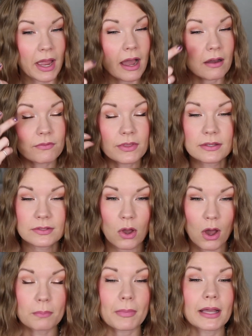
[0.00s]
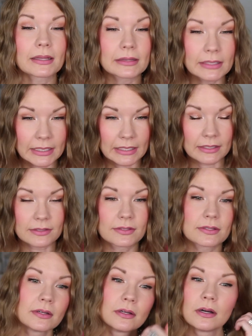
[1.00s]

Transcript: I have this on my lids.